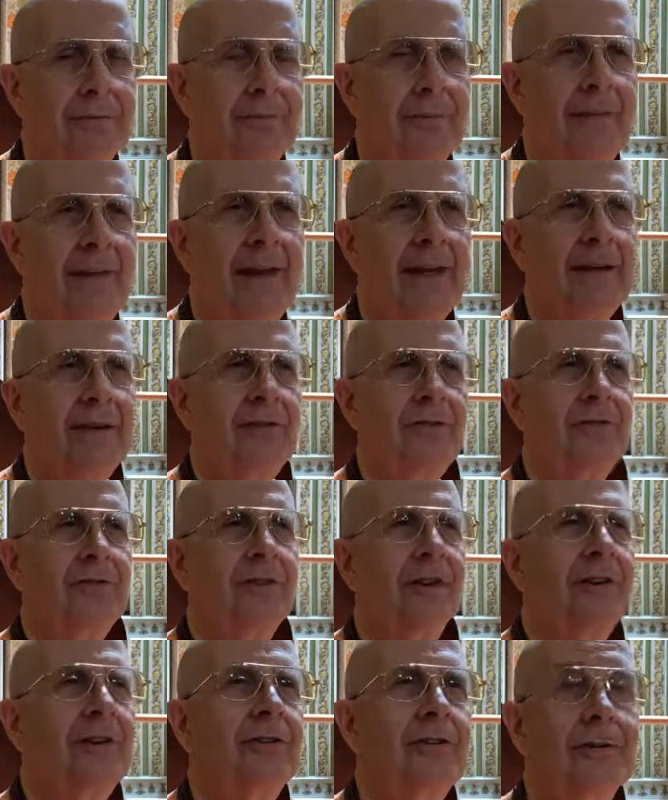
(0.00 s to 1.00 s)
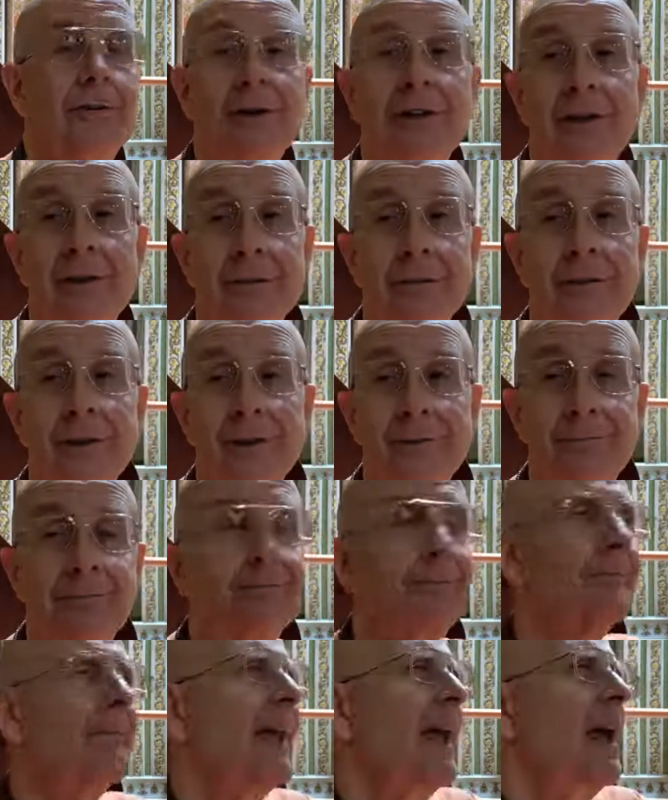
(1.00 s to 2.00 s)
that his son Duryodhana
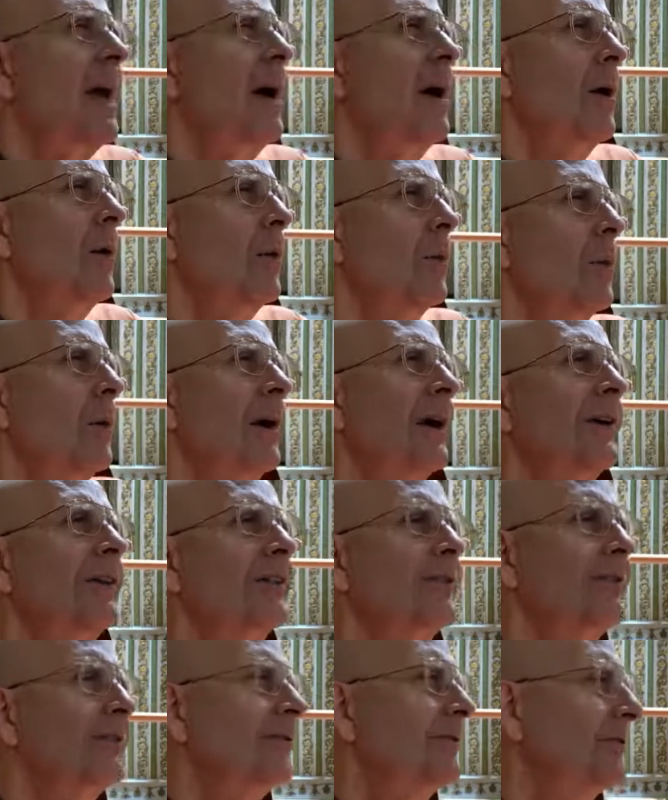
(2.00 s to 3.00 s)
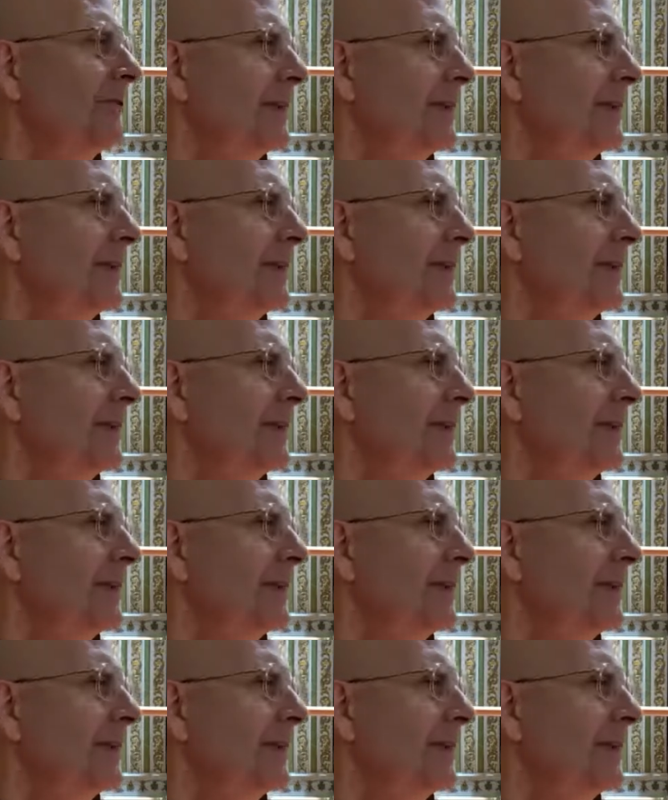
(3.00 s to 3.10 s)
was